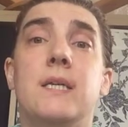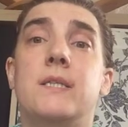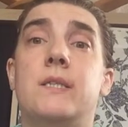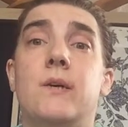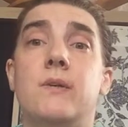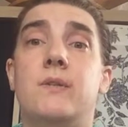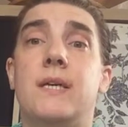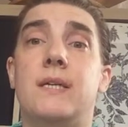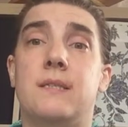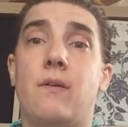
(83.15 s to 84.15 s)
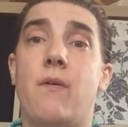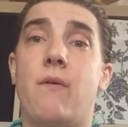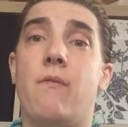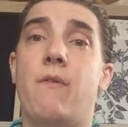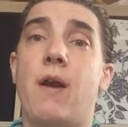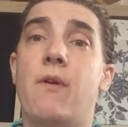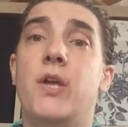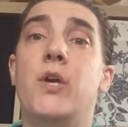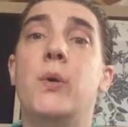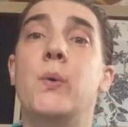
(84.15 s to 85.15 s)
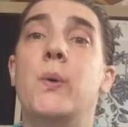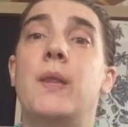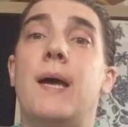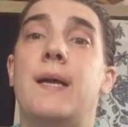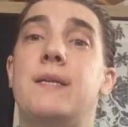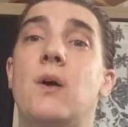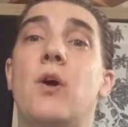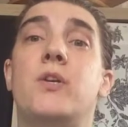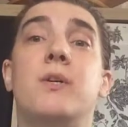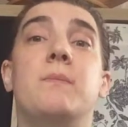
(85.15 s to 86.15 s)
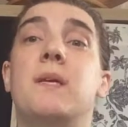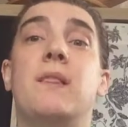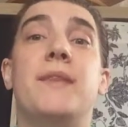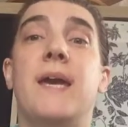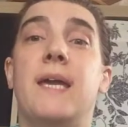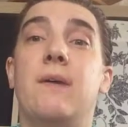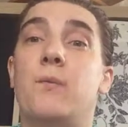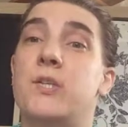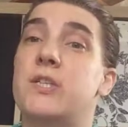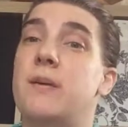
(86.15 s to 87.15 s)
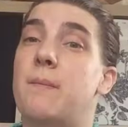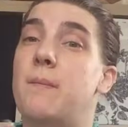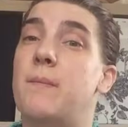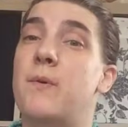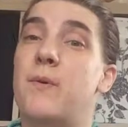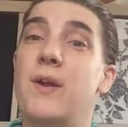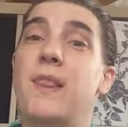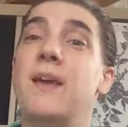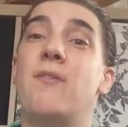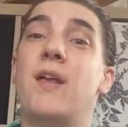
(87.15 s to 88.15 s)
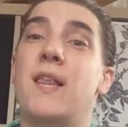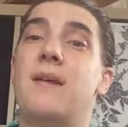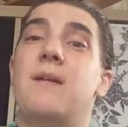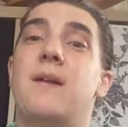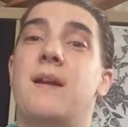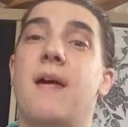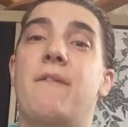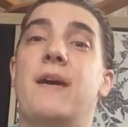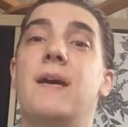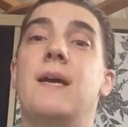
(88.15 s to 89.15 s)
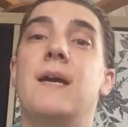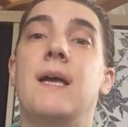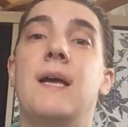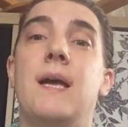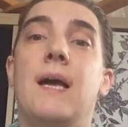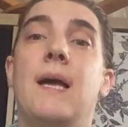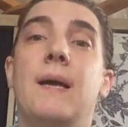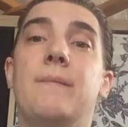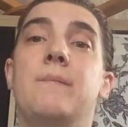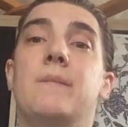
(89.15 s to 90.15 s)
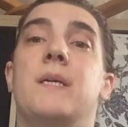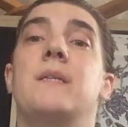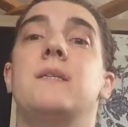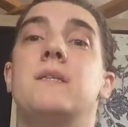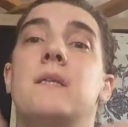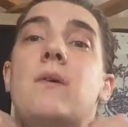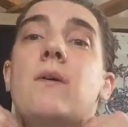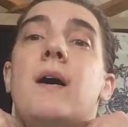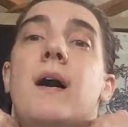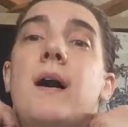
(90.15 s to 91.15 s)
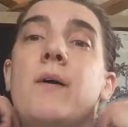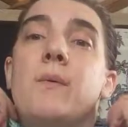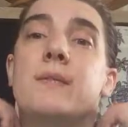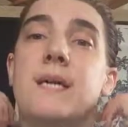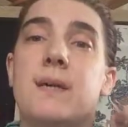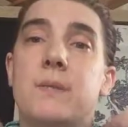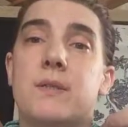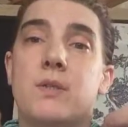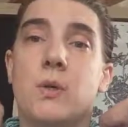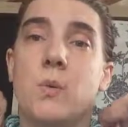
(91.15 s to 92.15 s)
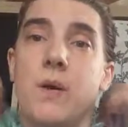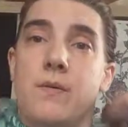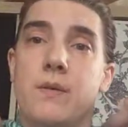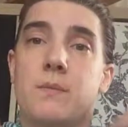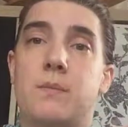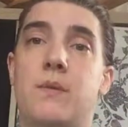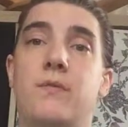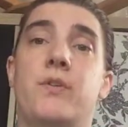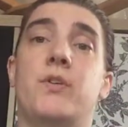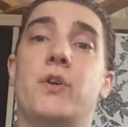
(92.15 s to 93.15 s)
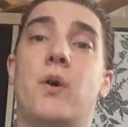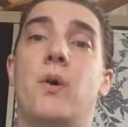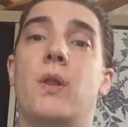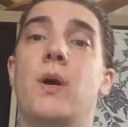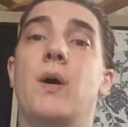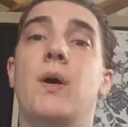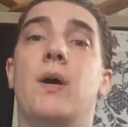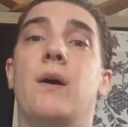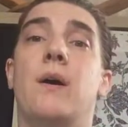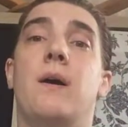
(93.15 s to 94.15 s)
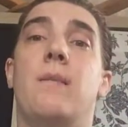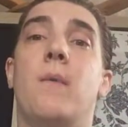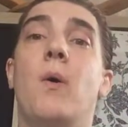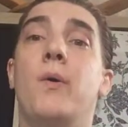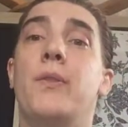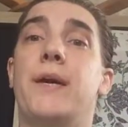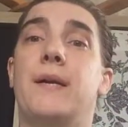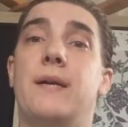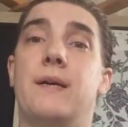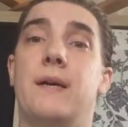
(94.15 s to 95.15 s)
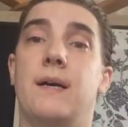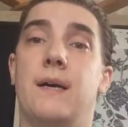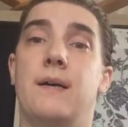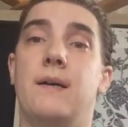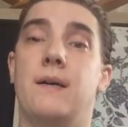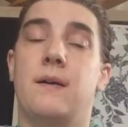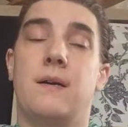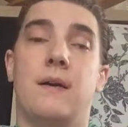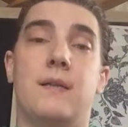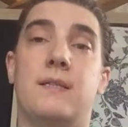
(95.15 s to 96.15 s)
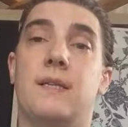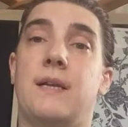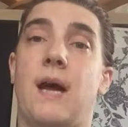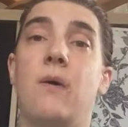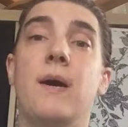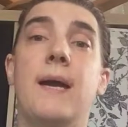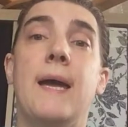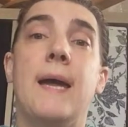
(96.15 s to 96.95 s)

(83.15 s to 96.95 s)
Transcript: So today is a very cool and autumnal day, which I'm really, really loving. And so I was able to wear this beautiful shawl all day until now.